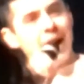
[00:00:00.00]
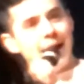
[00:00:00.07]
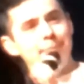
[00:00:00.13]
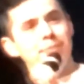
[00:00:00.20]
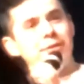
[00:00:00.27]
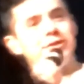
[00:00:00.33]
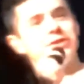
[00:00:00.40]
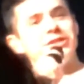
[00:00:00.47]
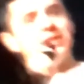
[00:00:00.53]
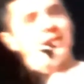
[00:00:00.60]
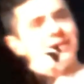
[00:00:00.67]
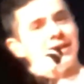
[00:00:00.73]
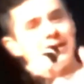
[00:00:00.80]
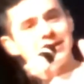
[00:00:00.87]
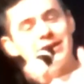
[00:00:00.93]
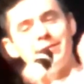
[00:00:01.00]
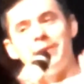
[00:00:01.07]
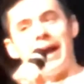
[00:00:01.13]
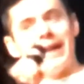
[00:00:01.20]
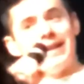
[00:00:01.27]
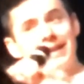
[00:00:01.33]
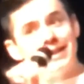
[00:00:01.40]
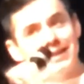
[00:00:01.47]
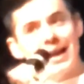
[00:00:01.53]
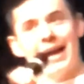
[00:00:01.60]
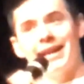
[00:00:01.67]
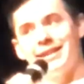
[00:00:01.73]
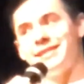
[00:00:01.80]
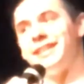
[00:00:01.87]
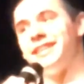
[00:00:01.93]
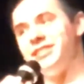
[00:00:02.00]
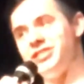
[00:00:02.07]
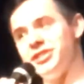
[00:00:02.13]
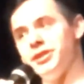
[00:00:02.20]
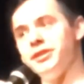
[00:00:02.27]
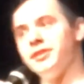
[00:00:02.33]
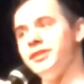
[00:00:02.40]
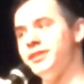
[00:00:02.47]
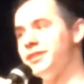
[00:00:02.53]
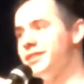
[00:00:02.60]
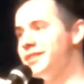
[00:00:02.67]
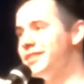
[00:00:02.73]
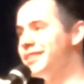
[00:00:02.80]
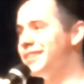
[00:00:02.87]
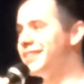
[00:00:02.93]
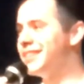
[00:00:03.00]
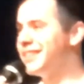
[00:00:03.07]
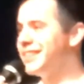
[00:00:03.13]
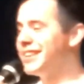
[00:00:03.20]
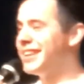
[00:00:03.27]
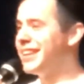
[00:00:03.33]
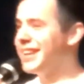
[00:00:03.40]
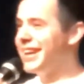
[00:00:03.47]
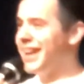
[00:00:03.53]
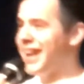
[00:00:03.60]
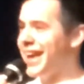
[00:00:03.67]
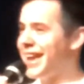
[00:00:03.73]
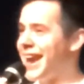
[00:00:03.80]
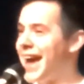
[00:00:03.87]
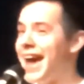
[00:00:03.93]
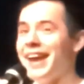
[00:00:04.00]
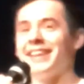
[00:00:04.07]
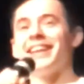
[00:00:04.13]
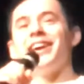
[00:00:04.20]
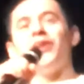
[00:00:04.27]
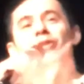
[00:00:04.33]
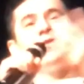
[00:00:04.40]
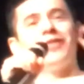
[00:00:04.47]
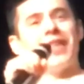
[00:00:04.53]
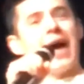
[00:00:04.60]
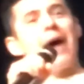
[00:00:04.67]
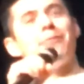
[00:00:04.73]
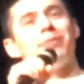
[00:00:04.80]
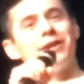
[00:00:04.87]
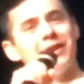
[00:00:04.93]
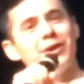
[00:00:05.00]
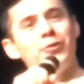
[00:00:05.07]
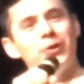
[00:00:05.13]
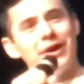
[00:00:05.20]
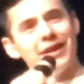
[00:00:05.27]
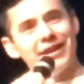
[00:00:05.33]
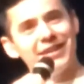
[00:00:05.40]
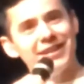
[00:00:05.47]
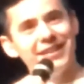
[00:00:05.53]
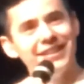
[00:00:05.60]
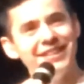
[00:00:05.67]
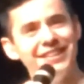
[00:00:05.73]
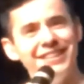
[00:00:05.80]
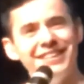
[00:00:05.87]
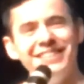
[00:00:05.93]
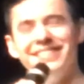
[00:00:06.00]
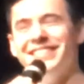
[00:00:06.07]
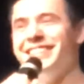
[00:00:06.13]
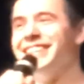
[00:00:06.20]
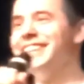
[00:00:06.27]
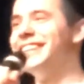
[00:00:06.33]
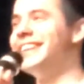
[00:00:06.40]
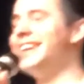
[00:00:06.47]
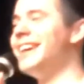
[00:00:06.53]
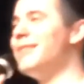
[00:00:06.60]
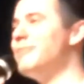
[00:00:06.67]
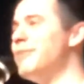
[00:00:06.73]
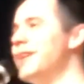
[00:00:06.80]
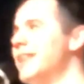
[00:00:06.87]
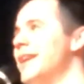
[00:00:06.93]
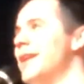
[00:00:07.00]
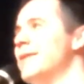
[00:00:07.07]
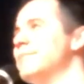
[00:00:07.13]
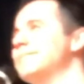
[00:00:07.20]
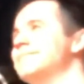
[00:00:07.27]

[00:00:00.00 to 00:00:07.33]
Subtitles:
person, timid, I didn't like attention. And I had to get over that pretty quick. But